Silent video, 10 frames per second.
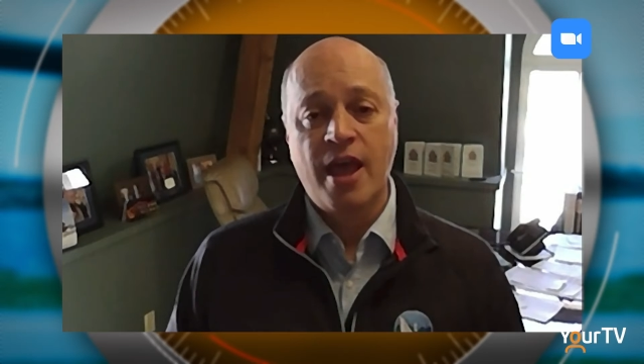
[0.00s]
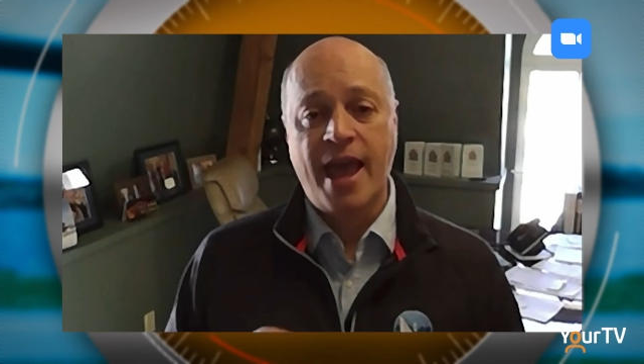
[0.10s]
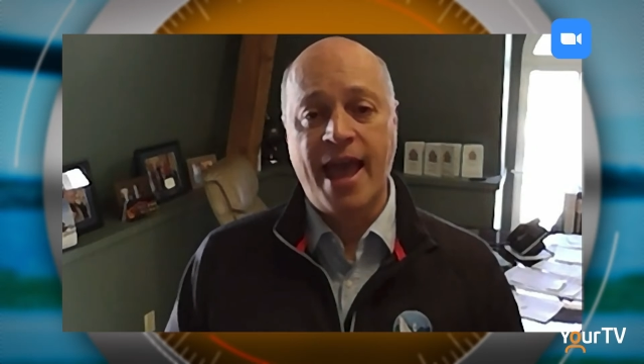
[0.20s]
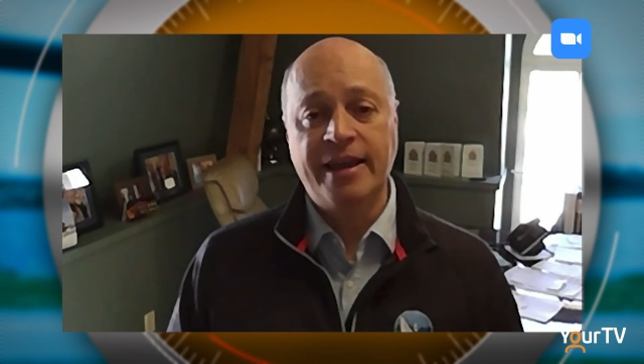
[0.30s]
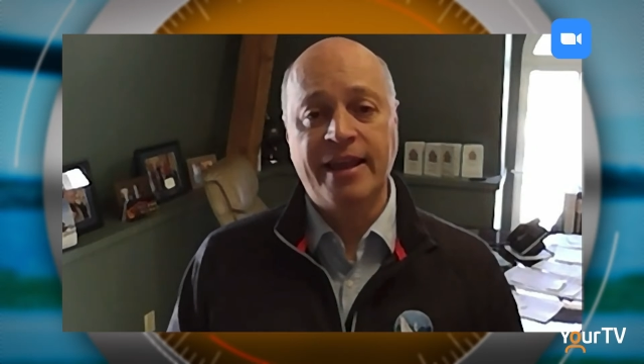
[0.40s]

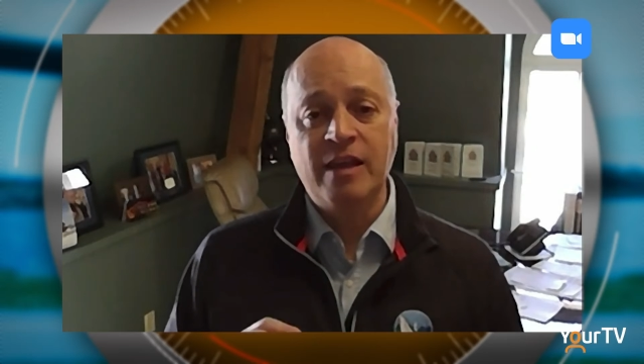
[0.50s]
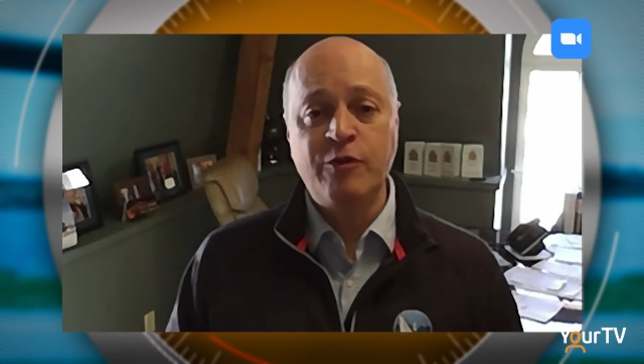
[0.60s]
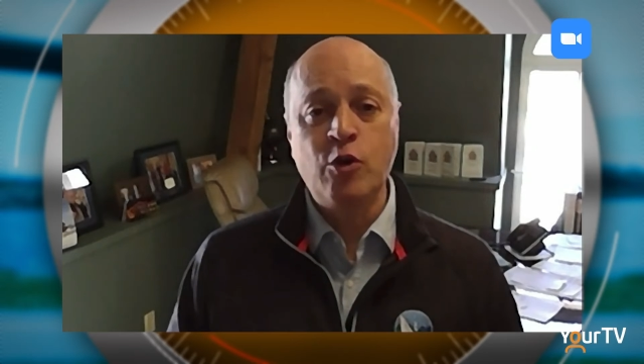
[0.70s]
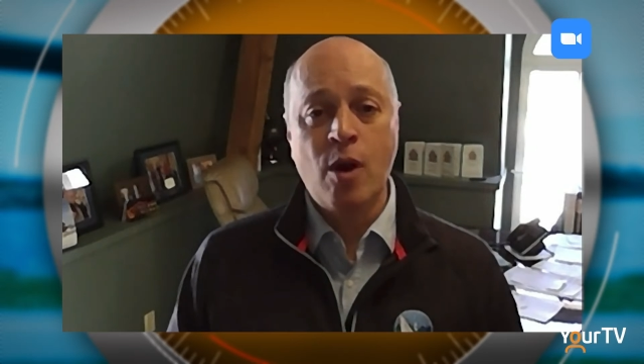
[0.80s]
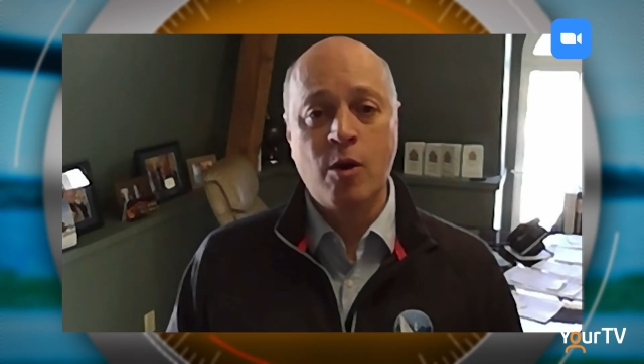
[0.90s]
And
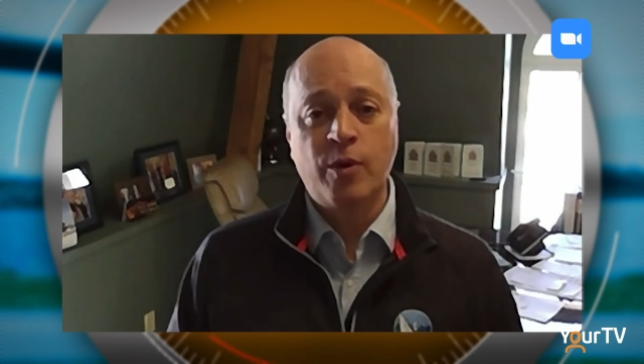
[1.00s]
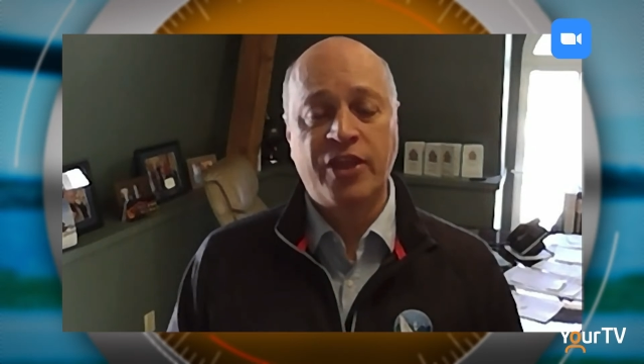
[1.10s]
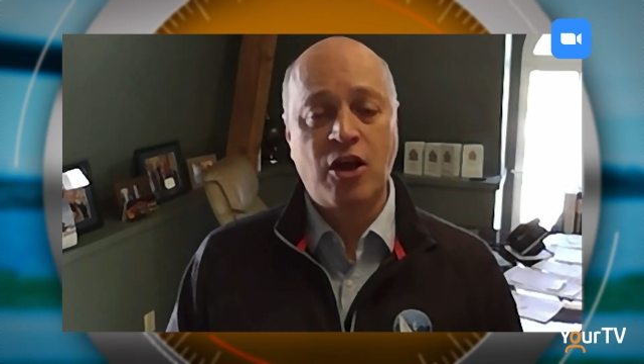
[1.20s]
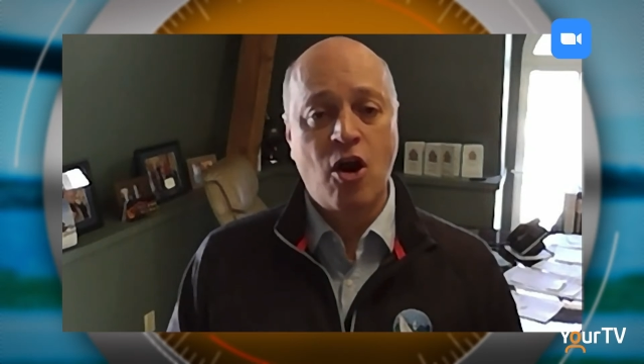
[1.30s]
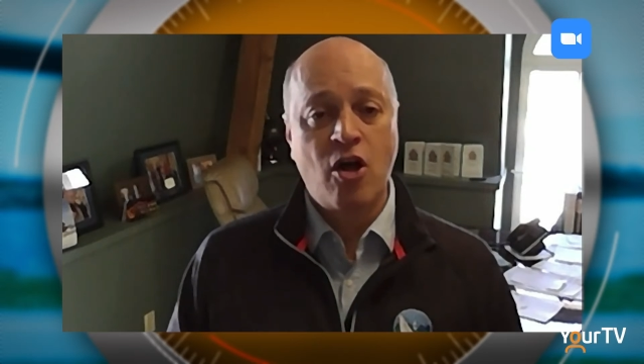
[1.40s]
if you are what
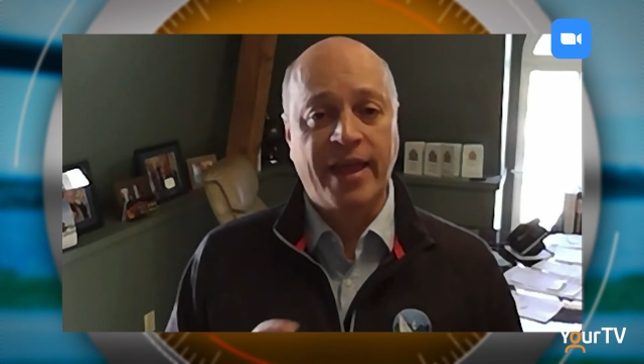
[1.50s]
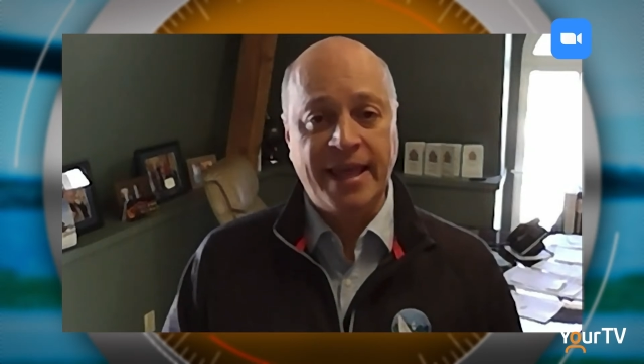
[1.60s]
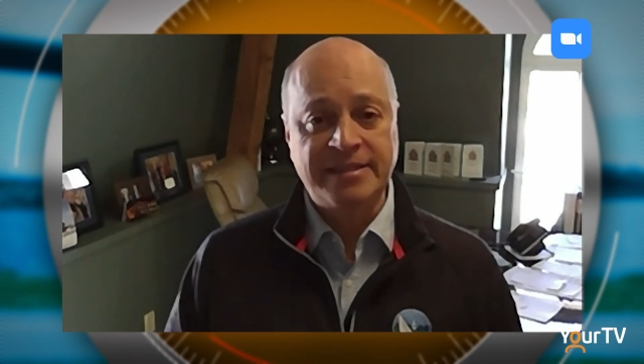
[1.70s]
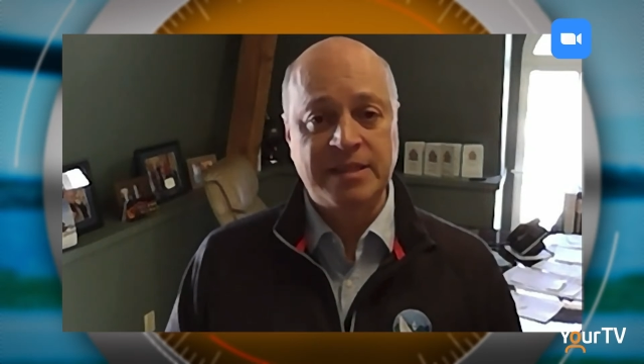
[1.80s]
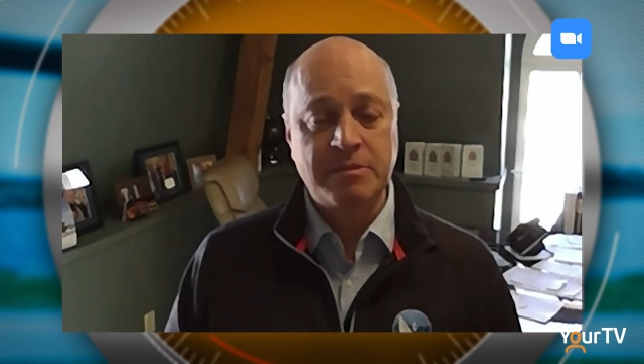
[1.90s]
they call
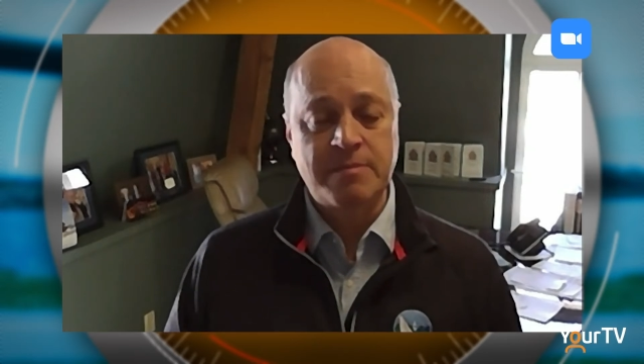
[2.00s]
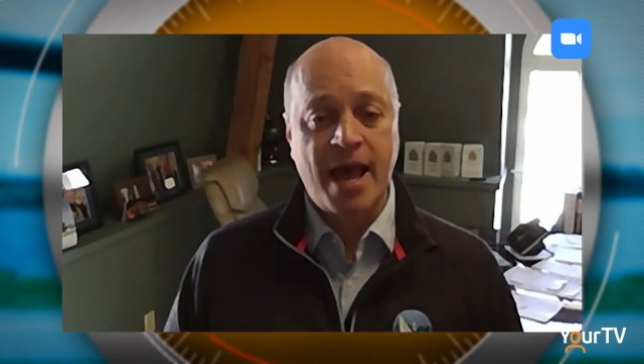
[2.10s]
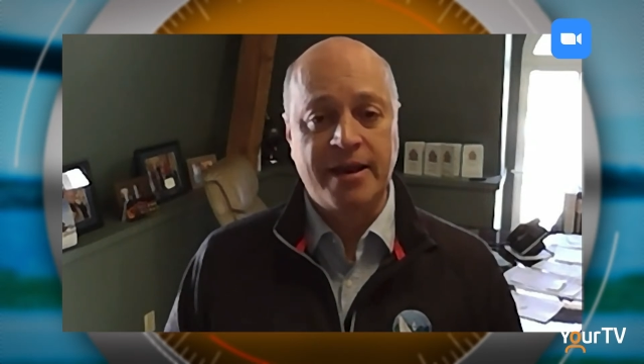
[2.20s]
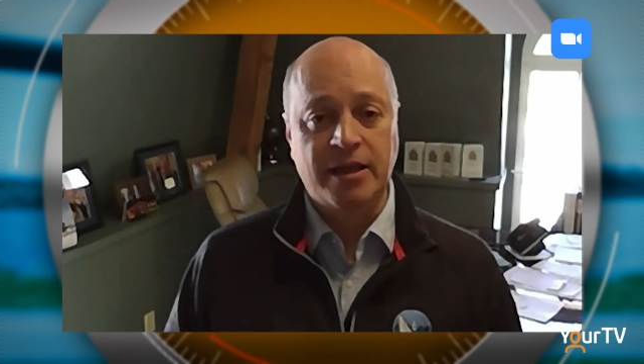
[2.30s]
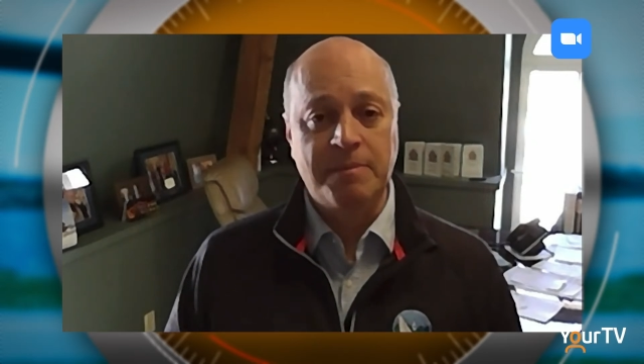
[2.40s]

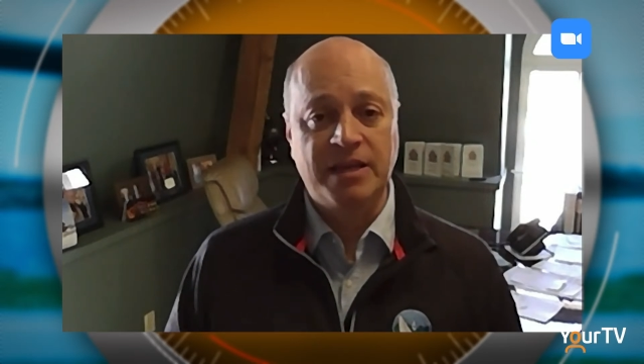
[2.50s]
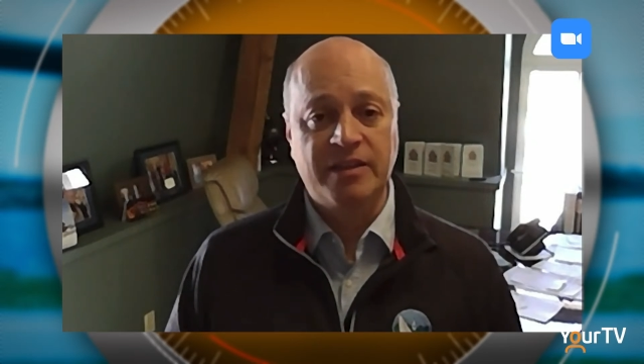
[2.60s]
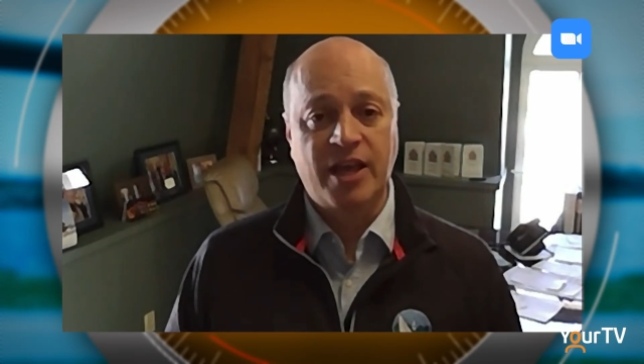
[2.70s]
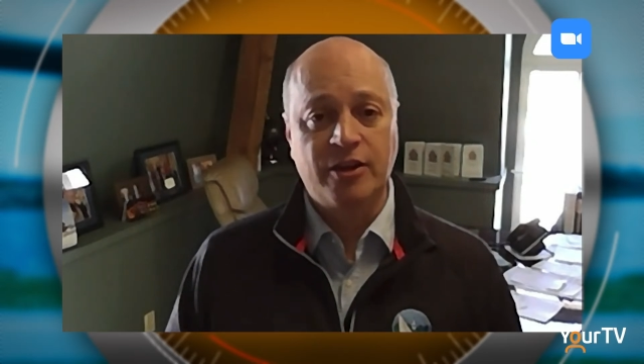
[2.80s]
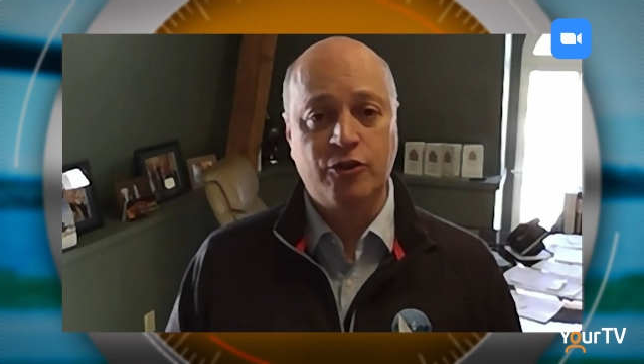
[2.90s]
asymptomatic,
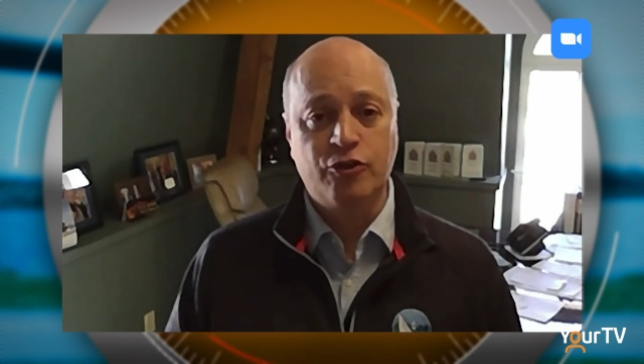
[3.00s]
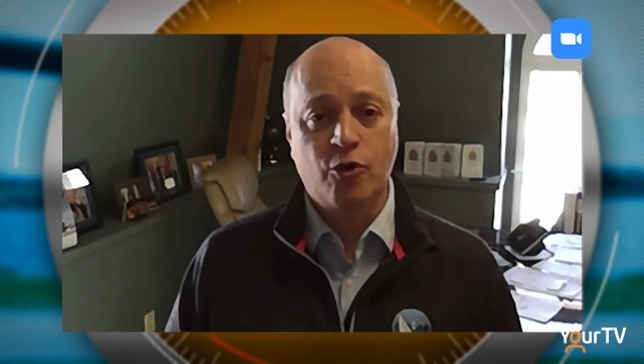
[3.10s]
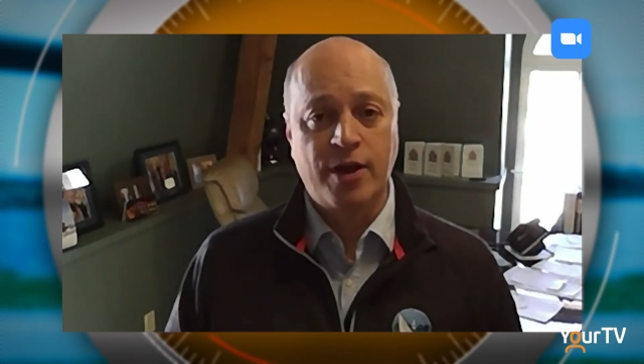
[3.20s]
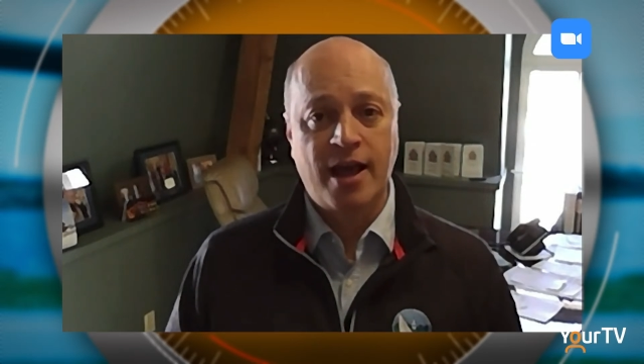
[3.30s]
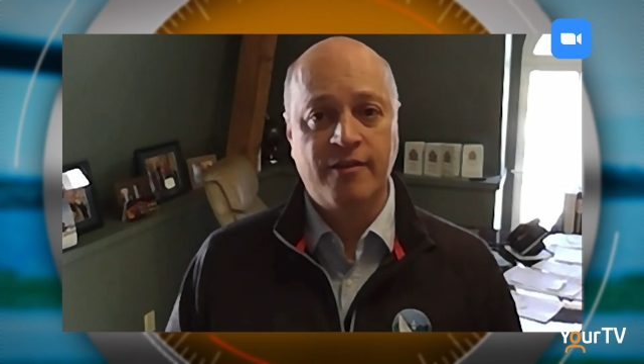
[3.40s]
meaning that you
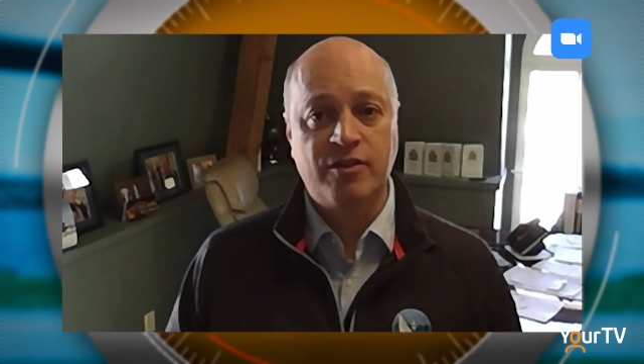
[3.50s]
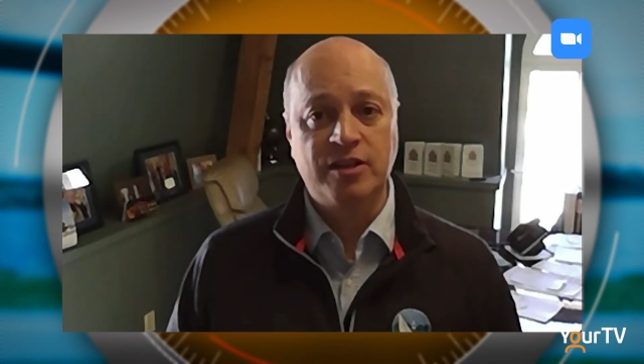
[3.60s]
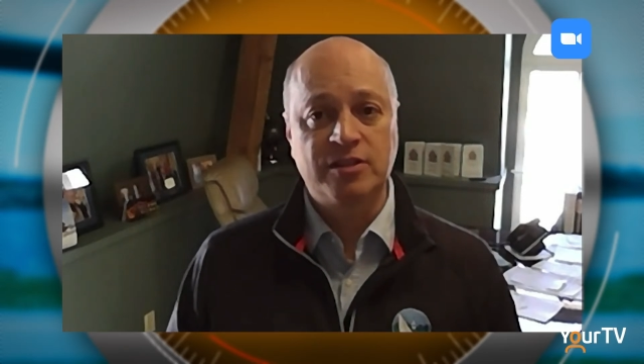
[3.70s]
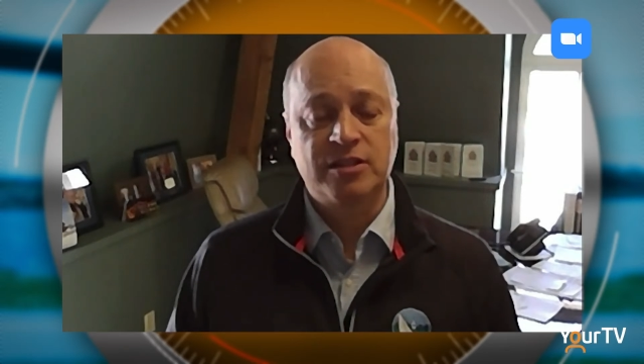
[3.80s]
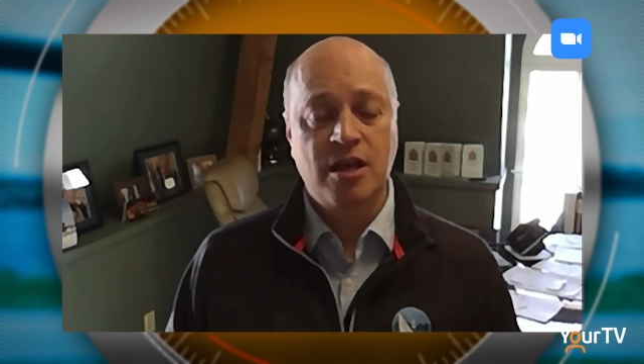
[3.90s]
don't have
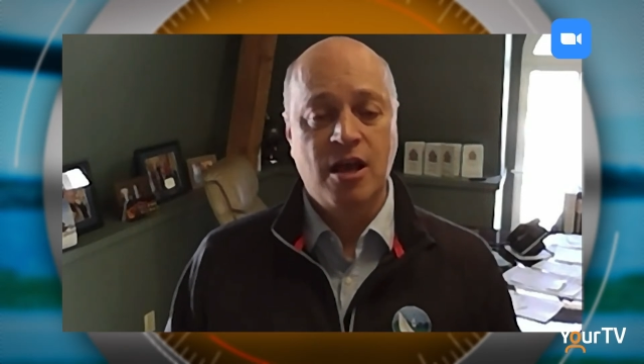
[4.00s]
these